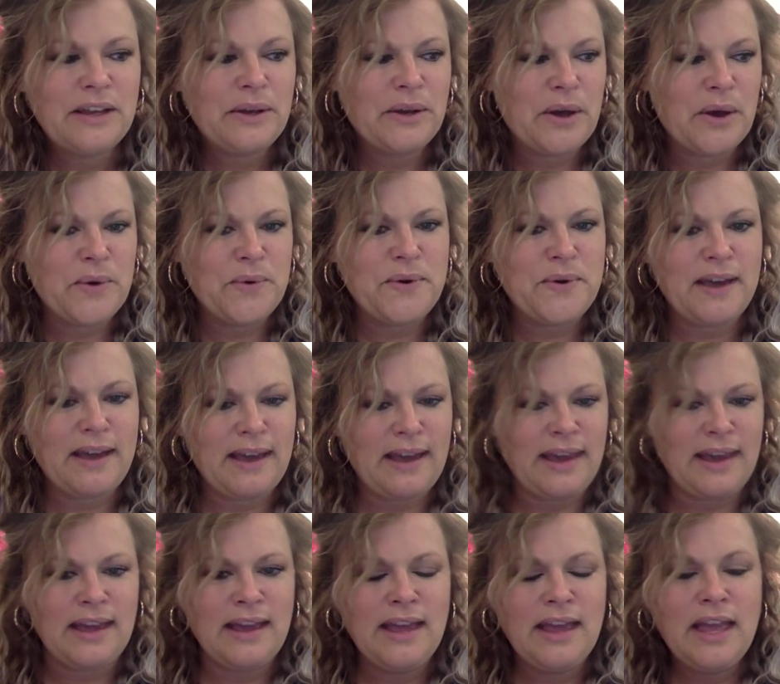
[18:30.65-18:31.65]

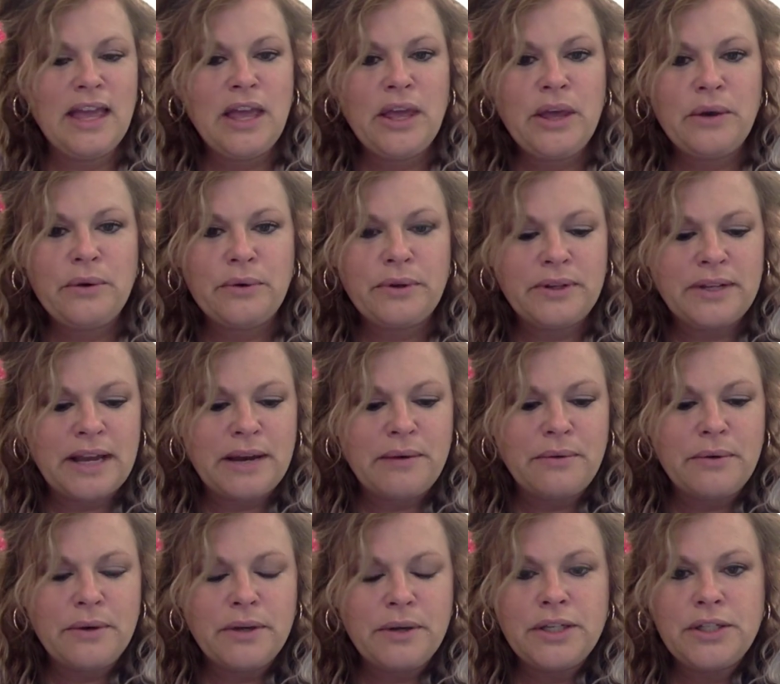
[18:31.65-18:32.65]
Okay. Well, now we're
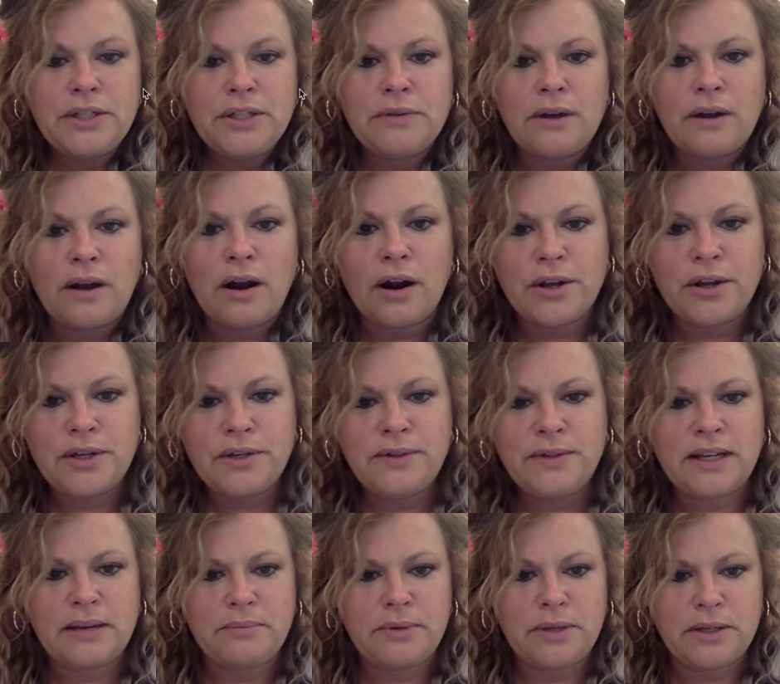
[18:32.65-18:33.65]
going to do our
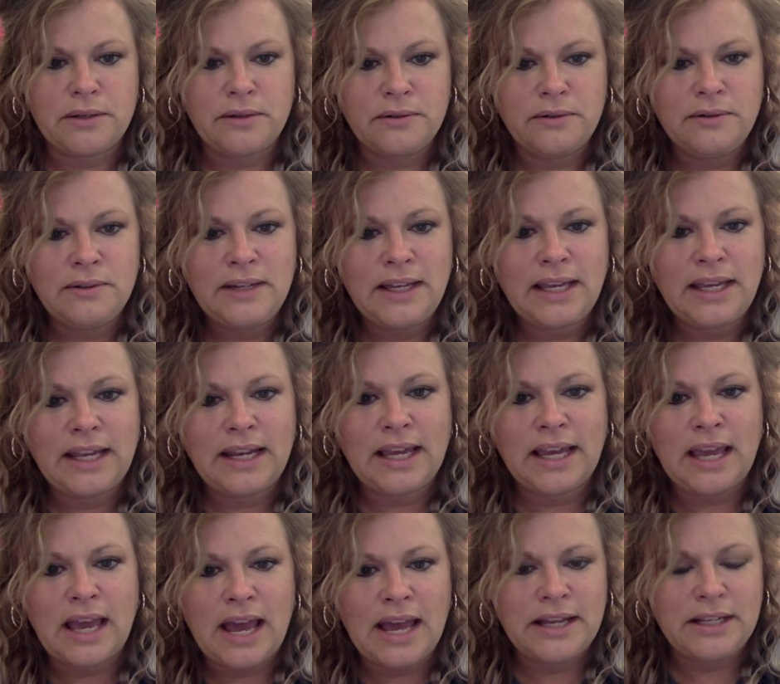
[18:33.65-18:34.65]
RUW, and
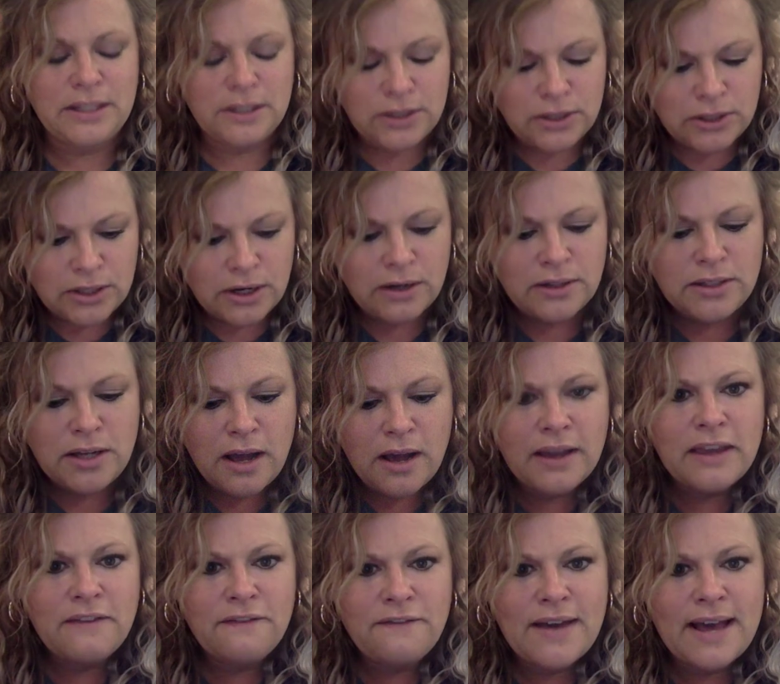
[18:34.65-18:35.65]
I start
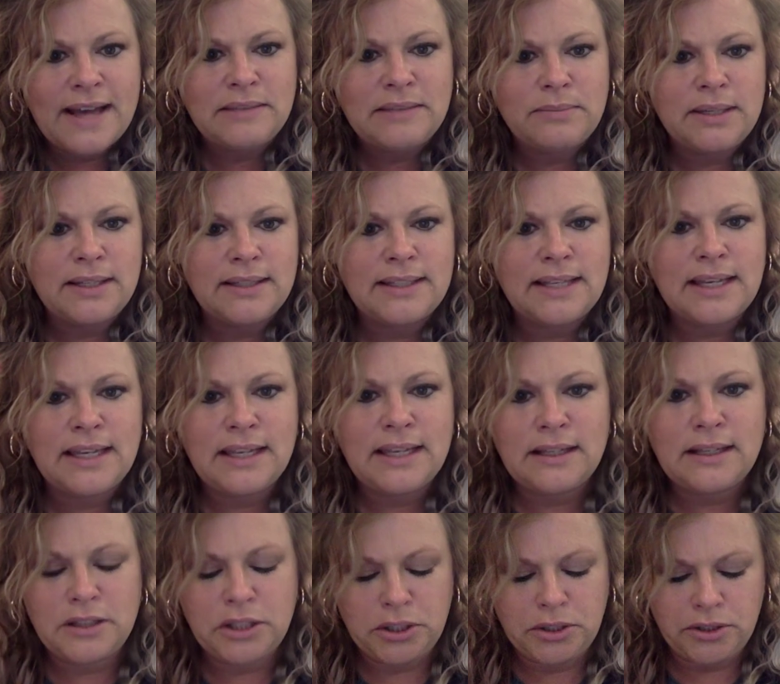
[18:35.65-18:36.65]
talking fast because I get a
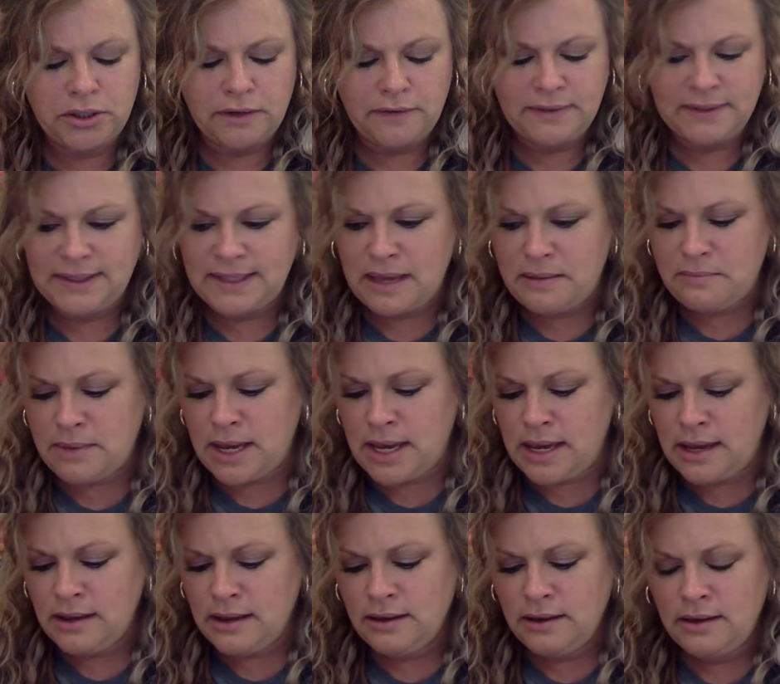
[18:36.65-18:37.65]
little nervous that
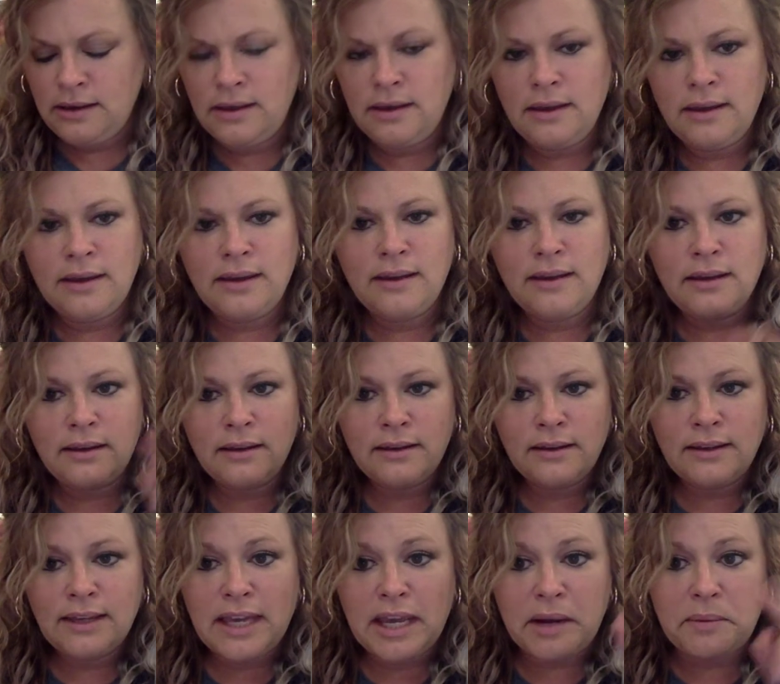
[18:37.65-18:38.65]
my
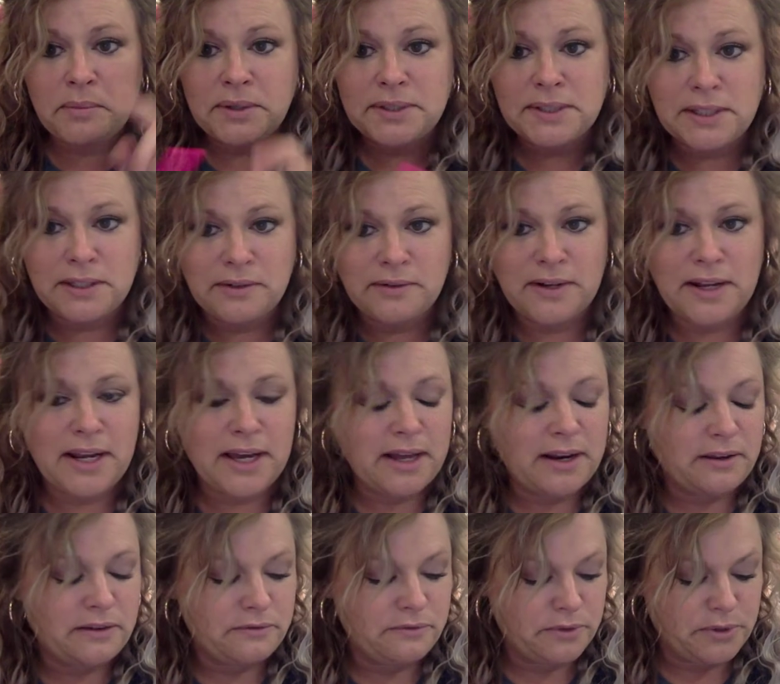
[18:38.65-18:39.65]
camera's going to run out
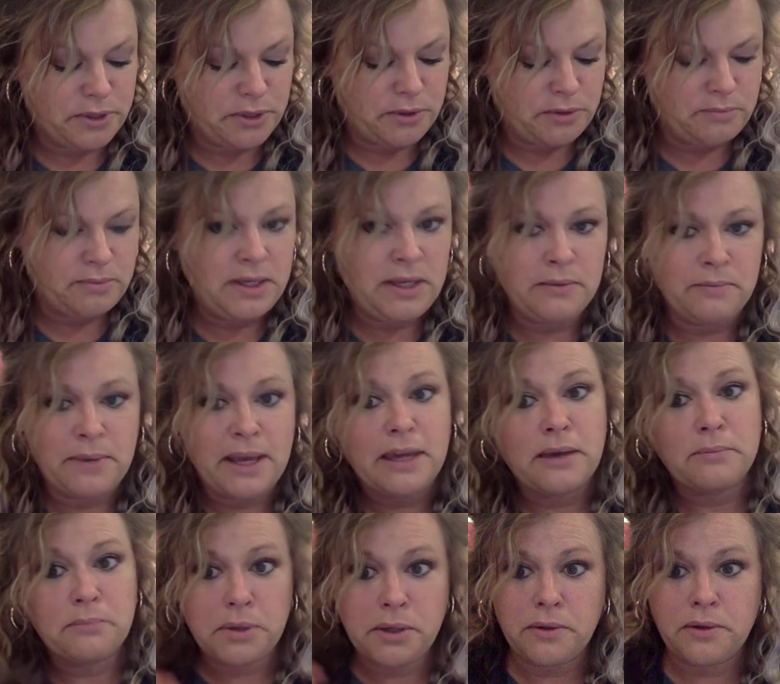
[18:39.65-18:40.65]
of room, or my
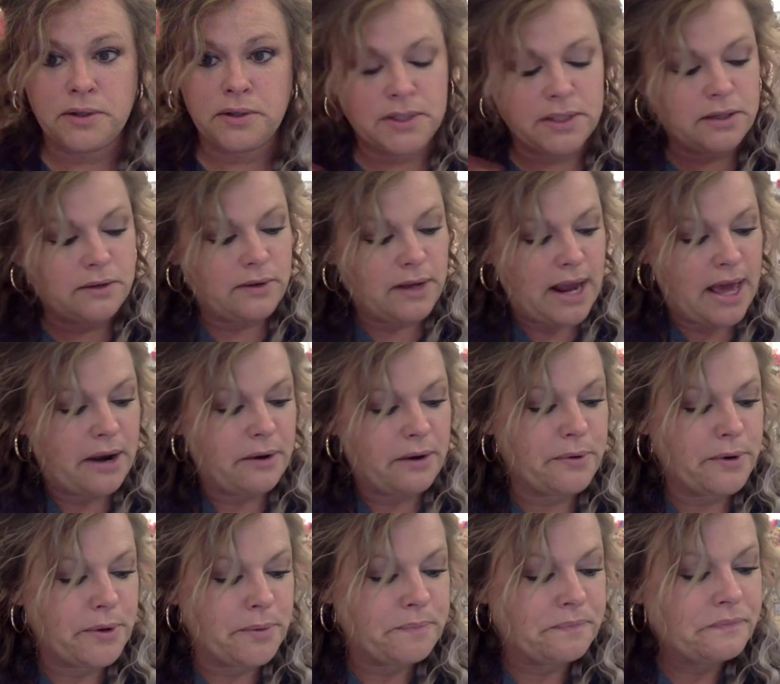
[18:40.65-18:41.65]
computer's going to run out of
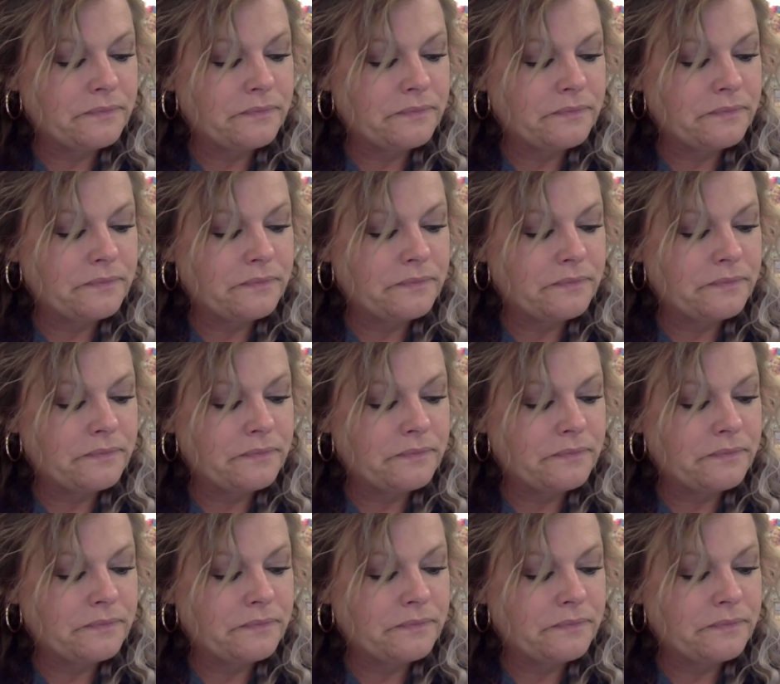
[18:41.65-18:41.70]
room.